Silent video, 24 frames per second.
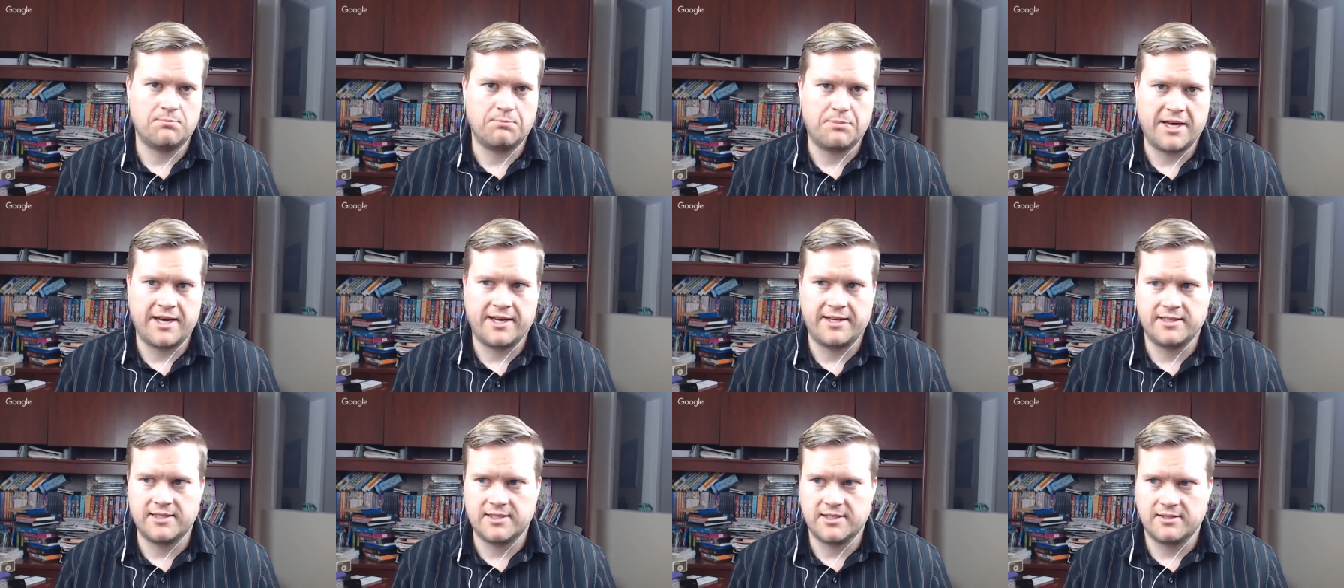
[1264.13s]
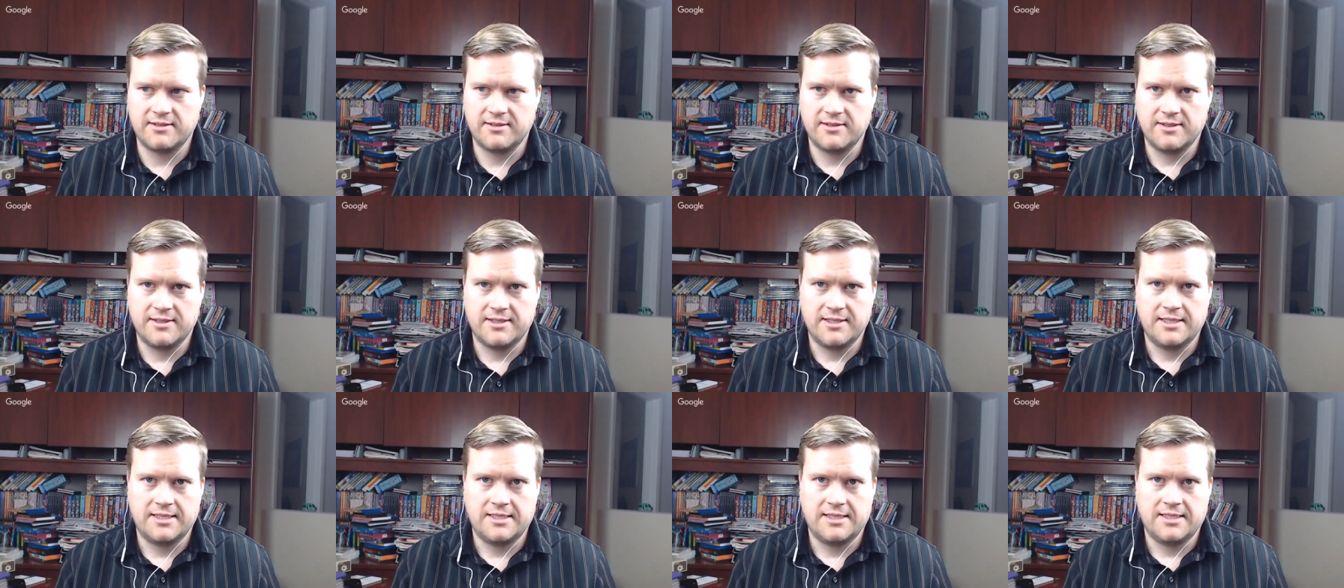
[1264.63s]
spent
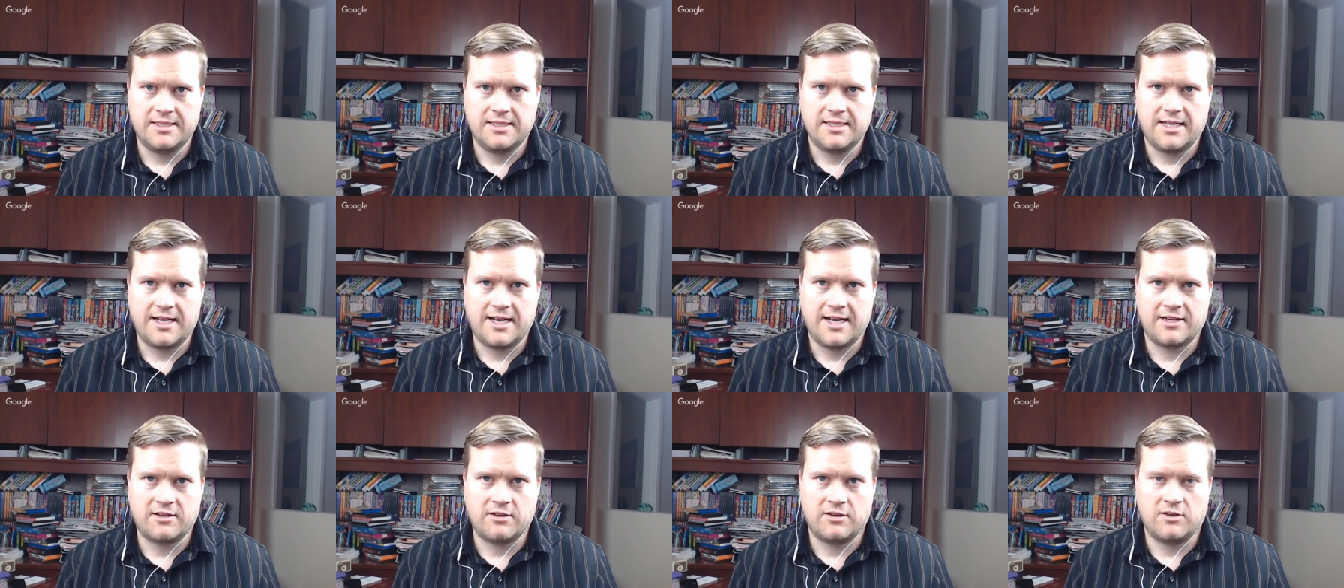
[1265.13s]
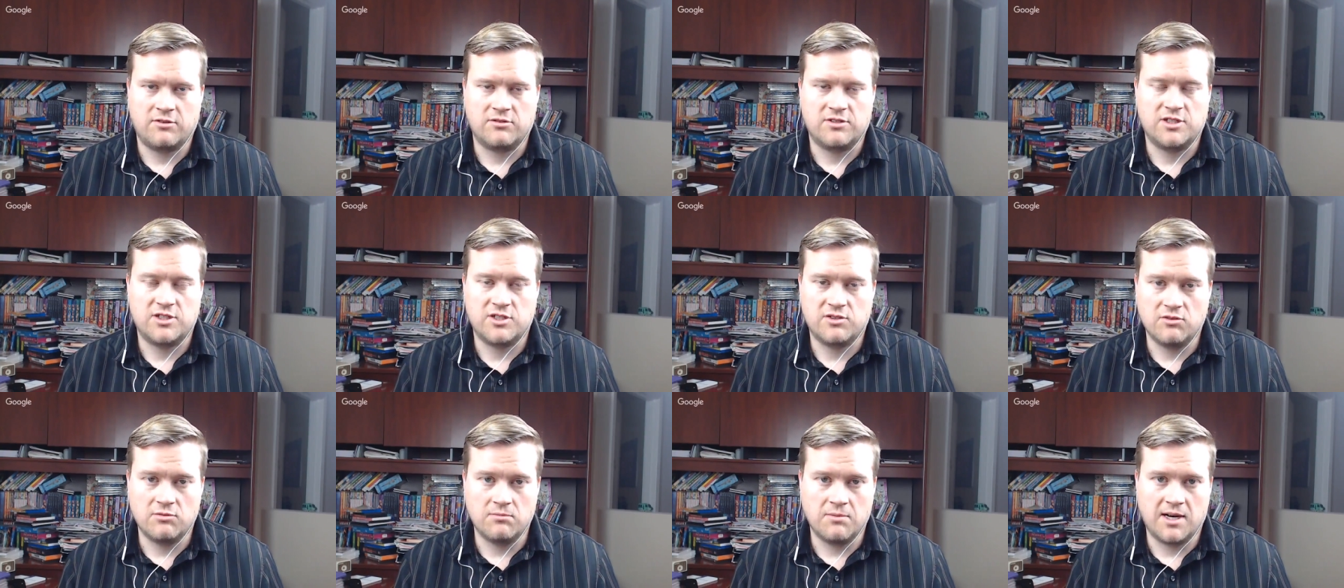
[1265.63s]
i don't know
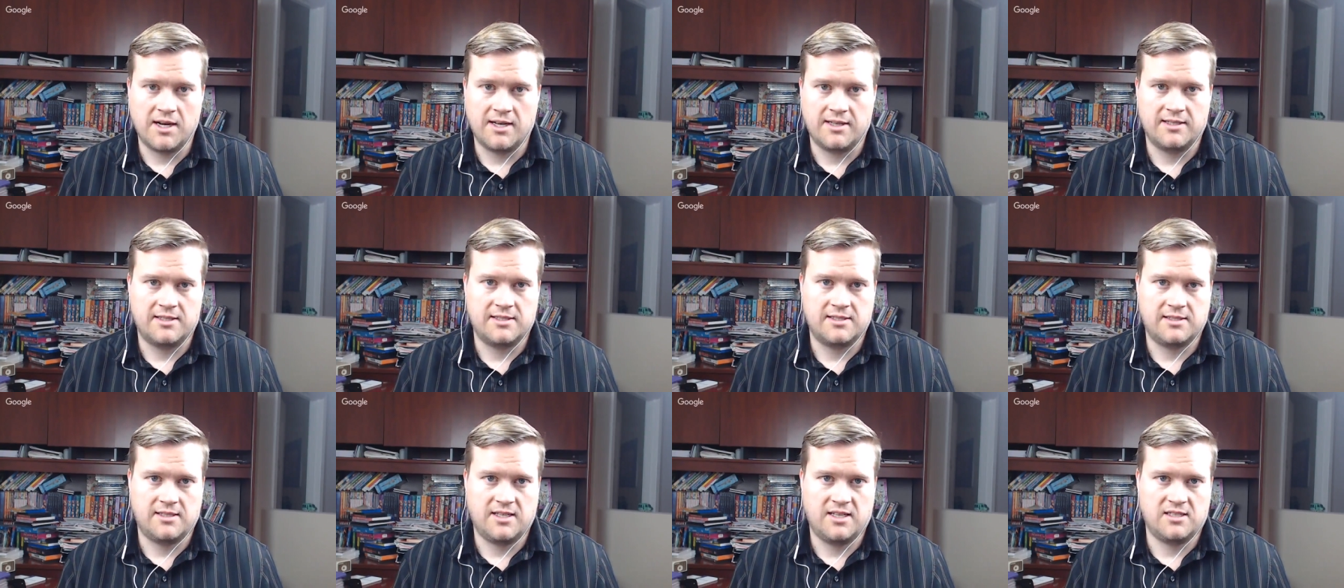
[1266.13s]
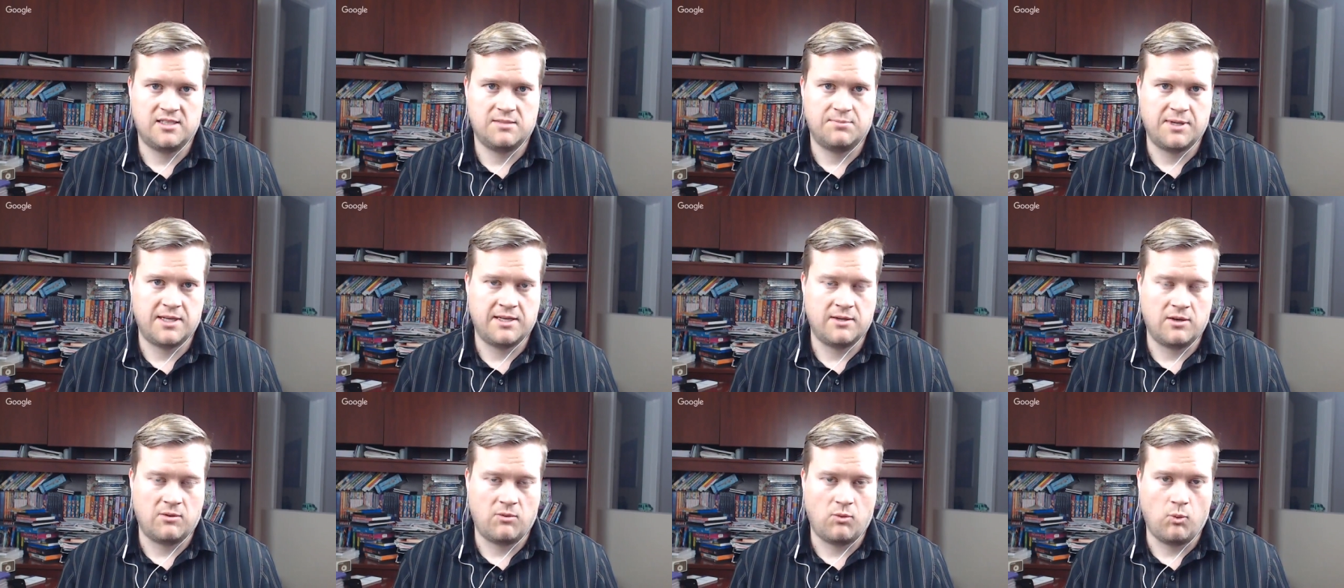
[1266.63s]
two months and
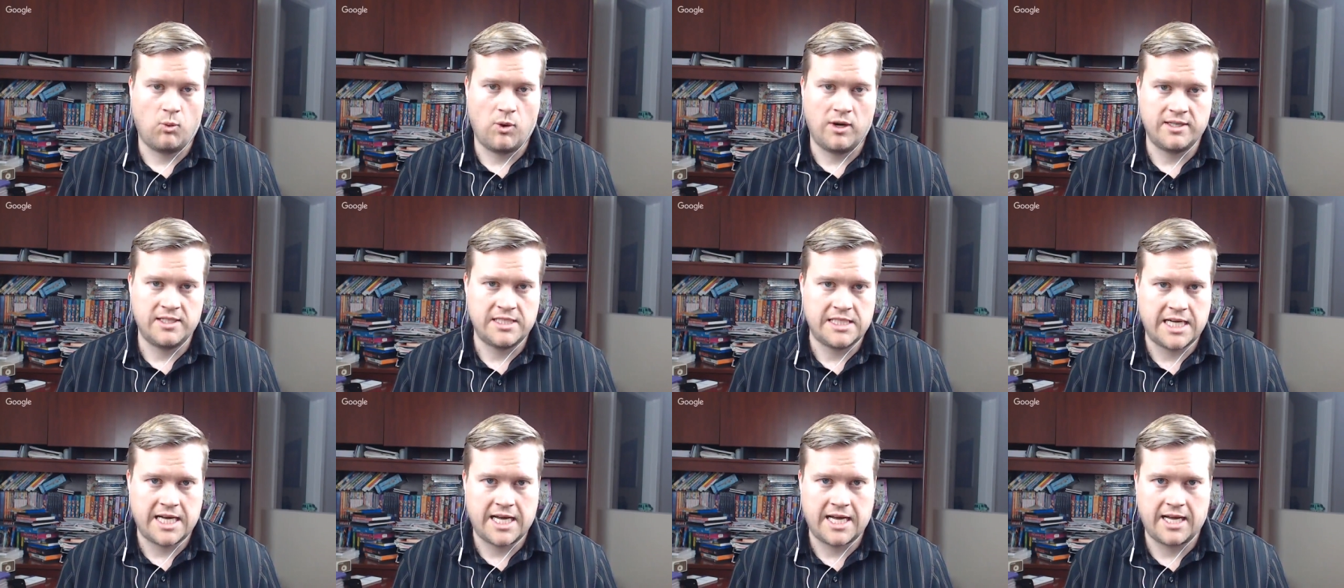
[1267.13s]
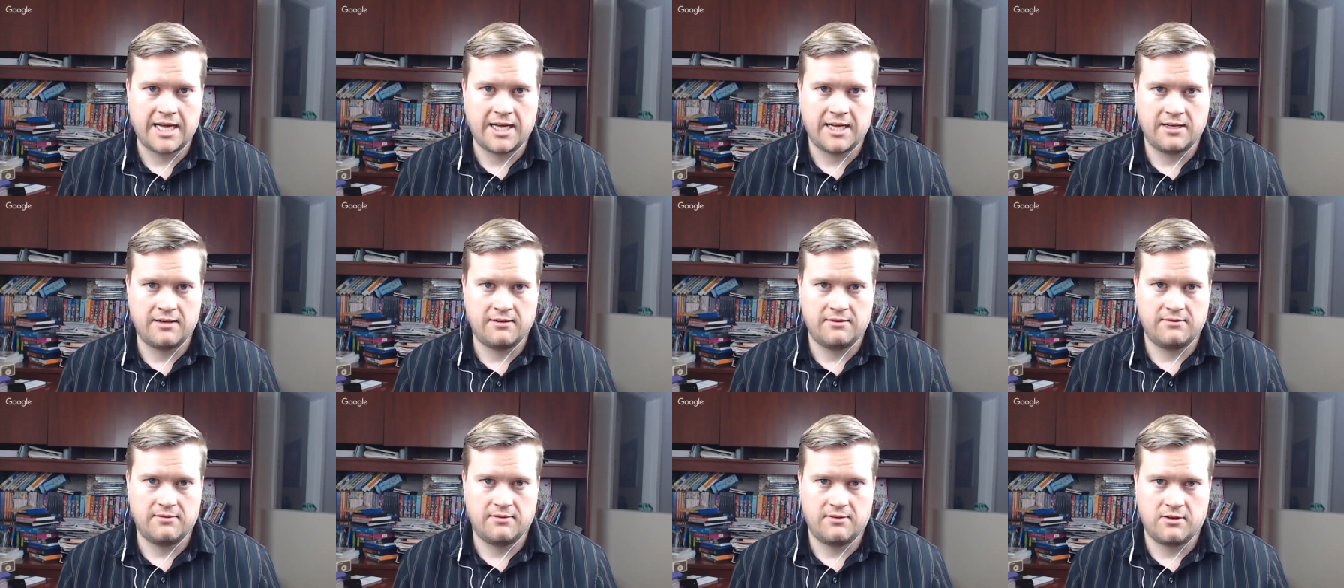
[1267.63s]
spend one
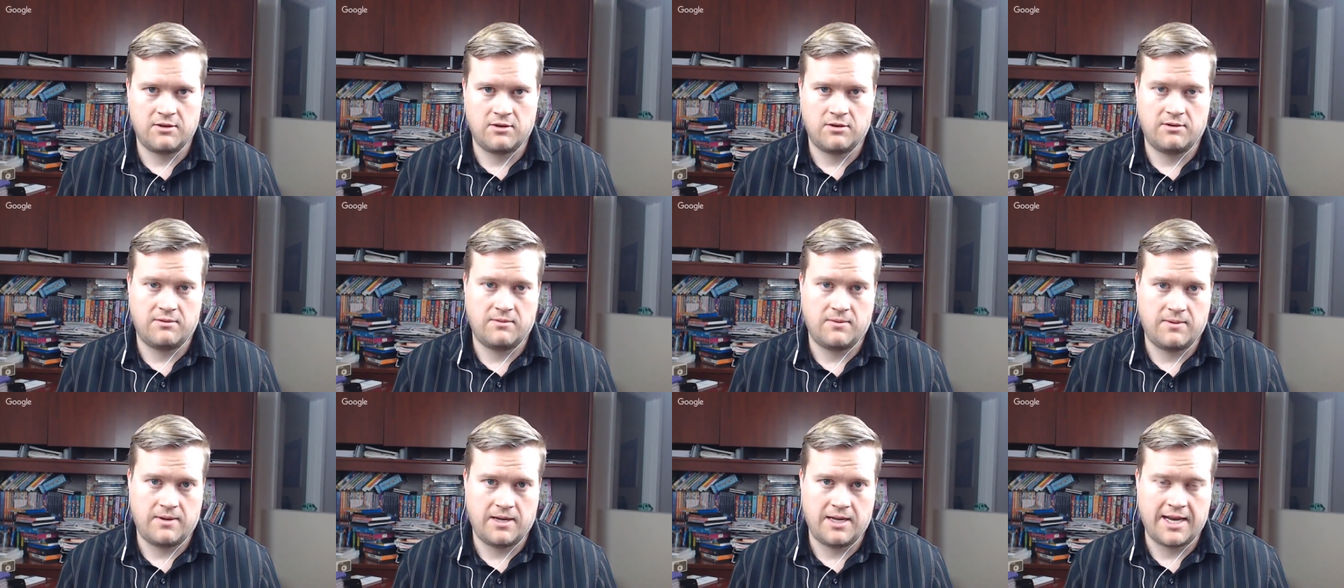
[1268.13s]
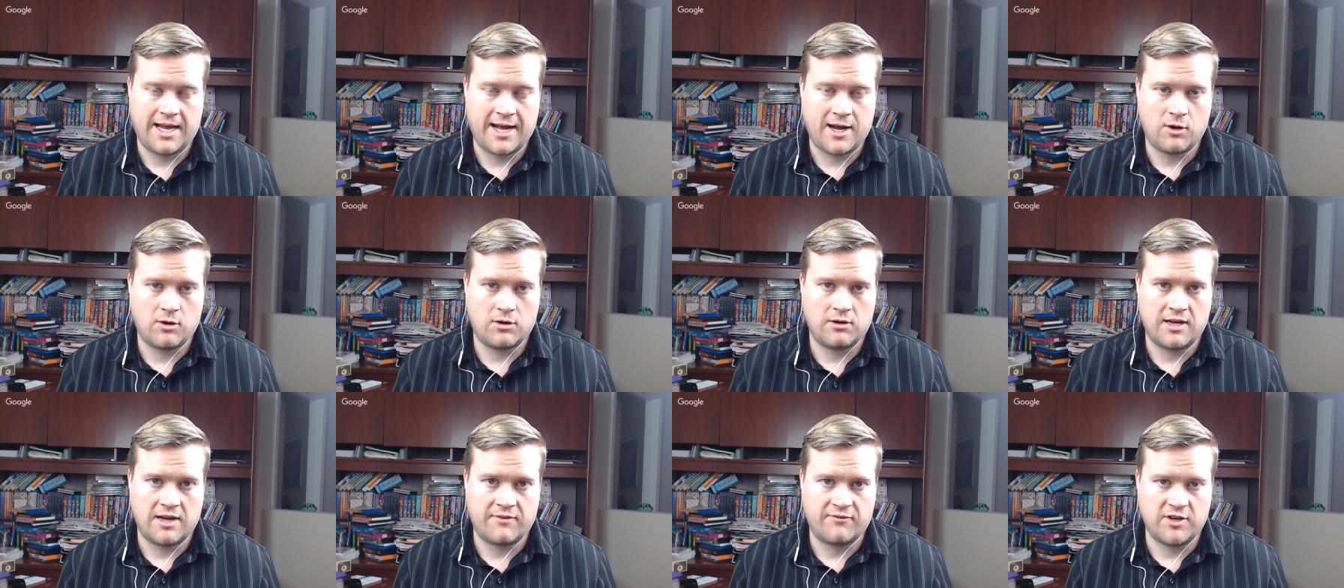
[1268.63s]
day or an
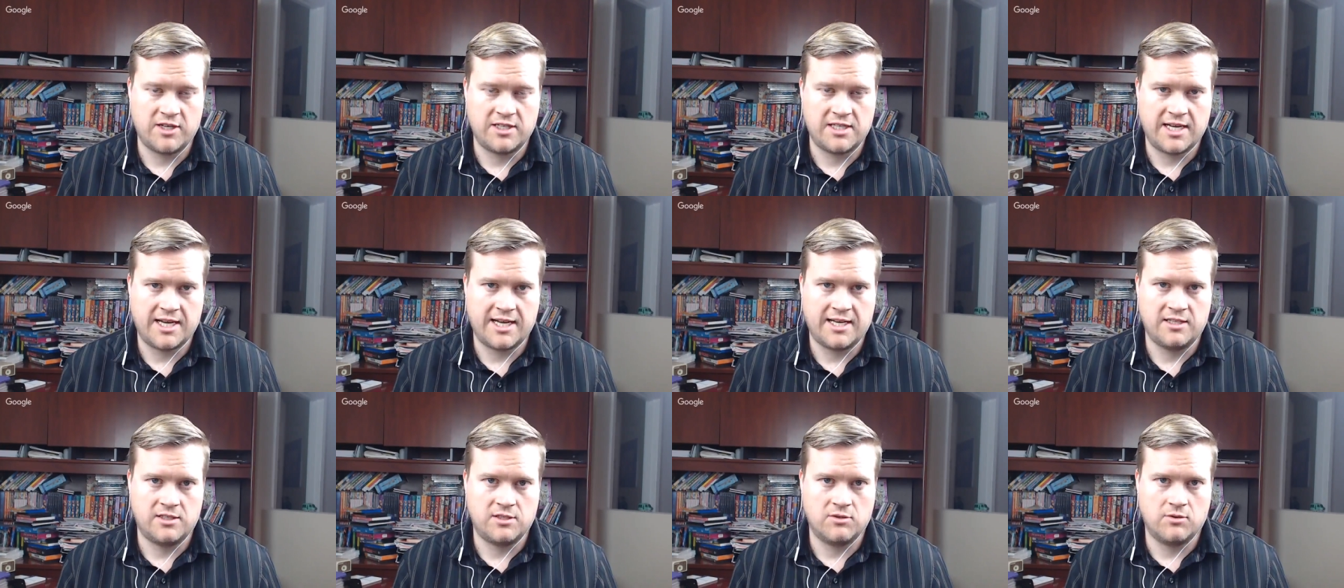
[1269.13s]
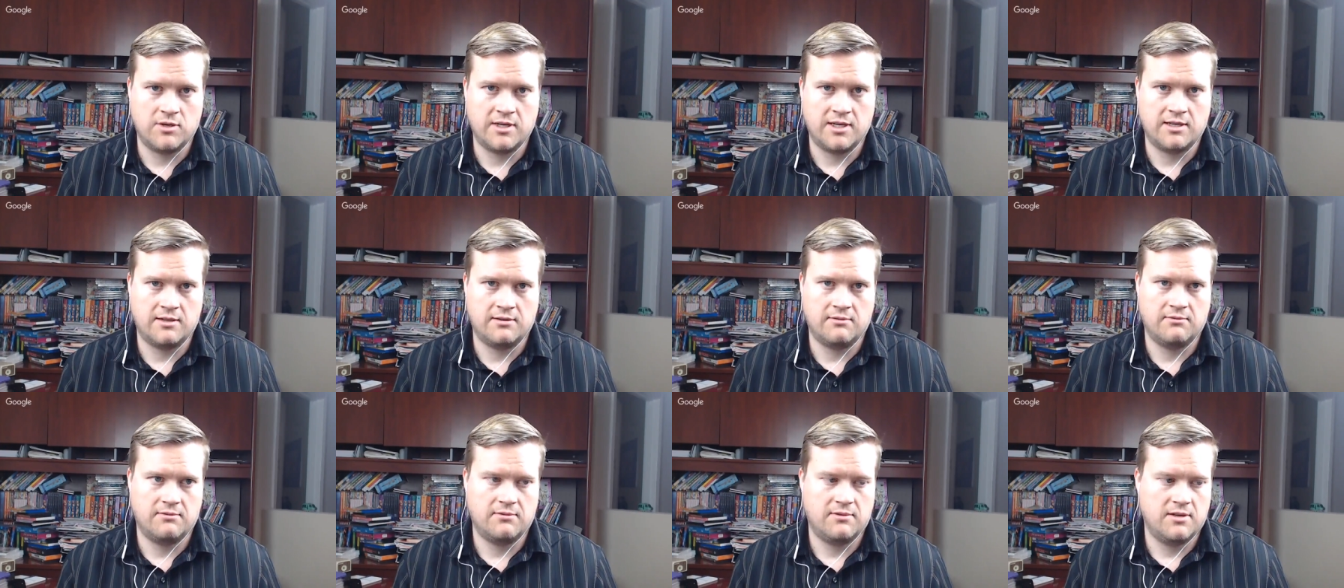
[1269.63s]
hour every day
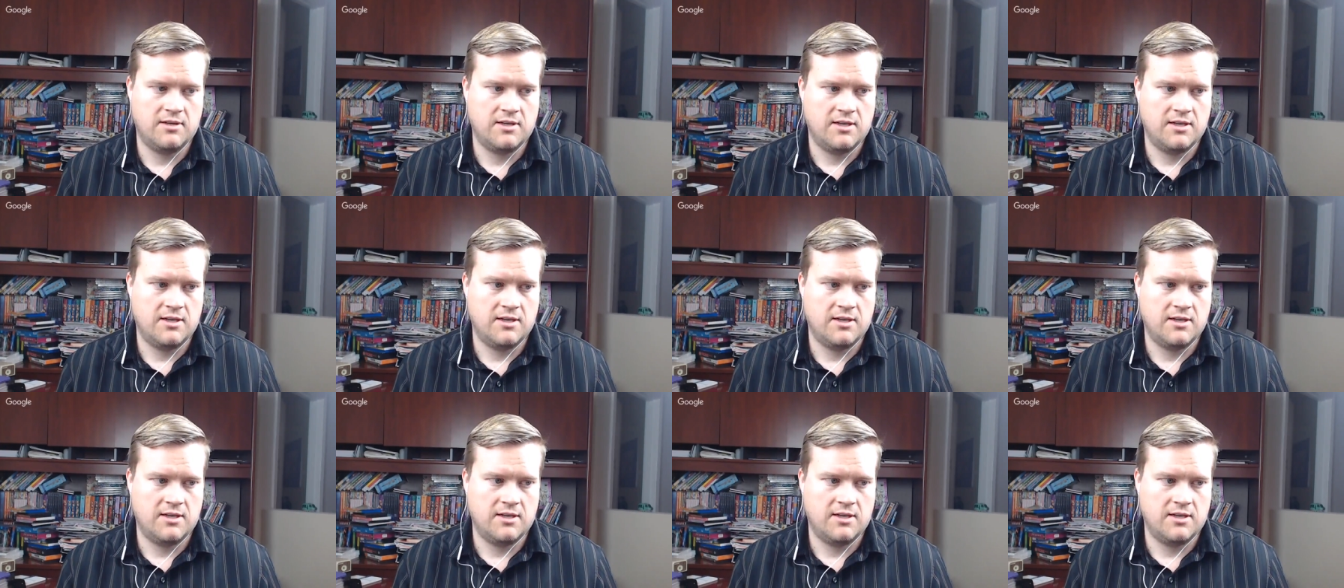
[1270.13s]
doing